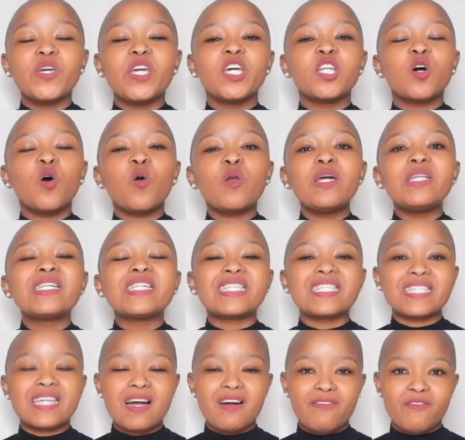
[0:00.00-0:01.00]
we can only
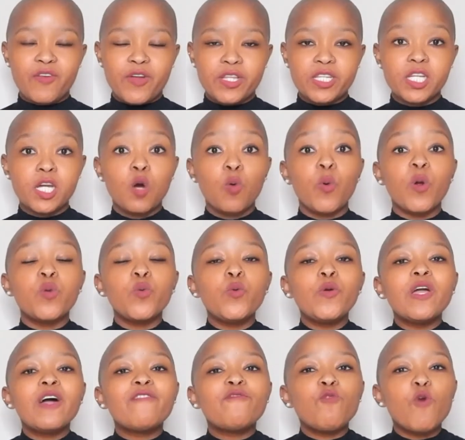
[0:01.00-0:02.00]
discover it when
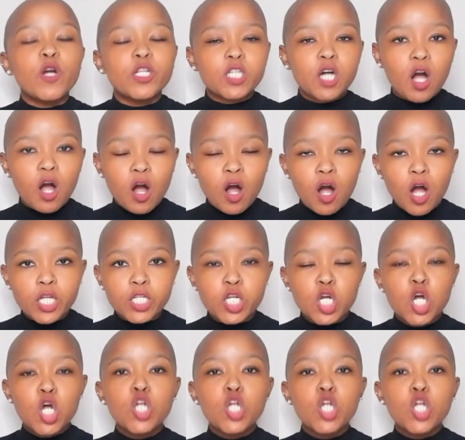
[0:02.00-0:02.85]
we have worked hard